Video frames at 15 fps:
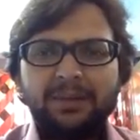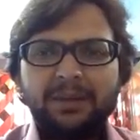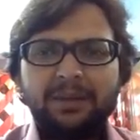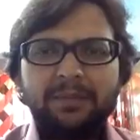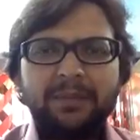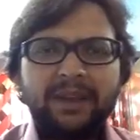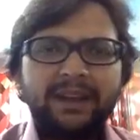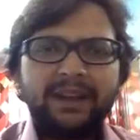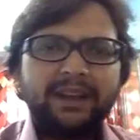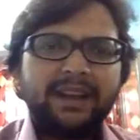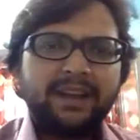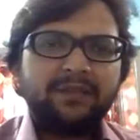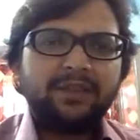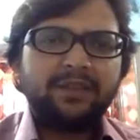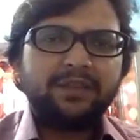many
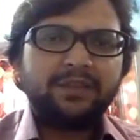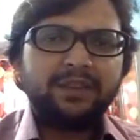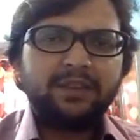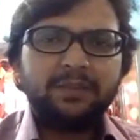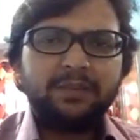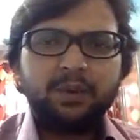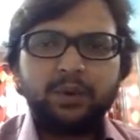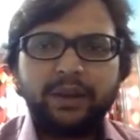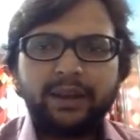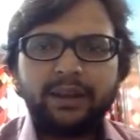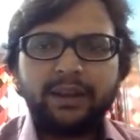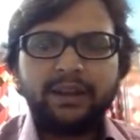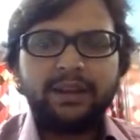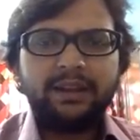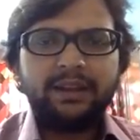times we feel
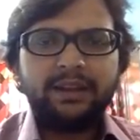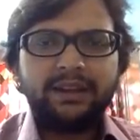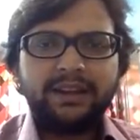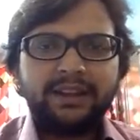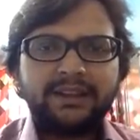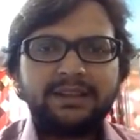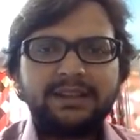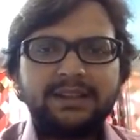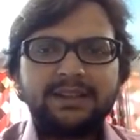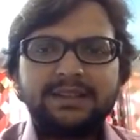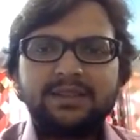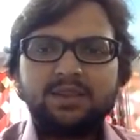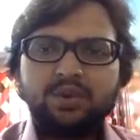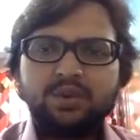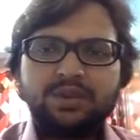boring reading
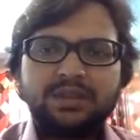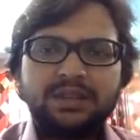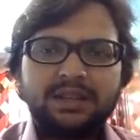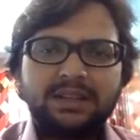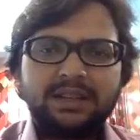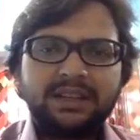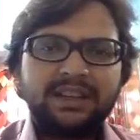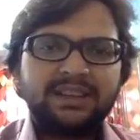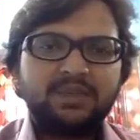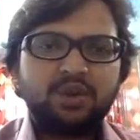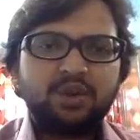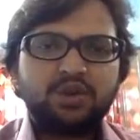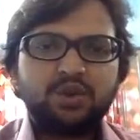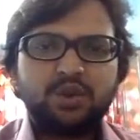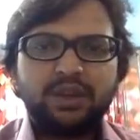just those
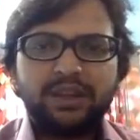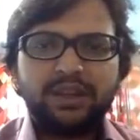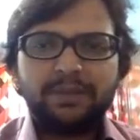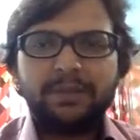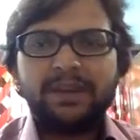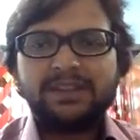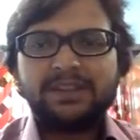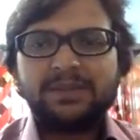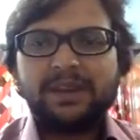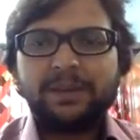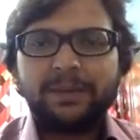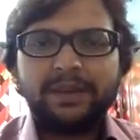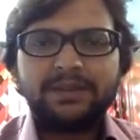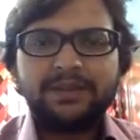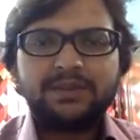textbooks only page by
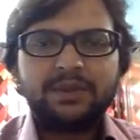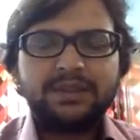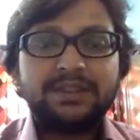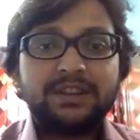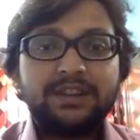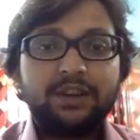page. So instead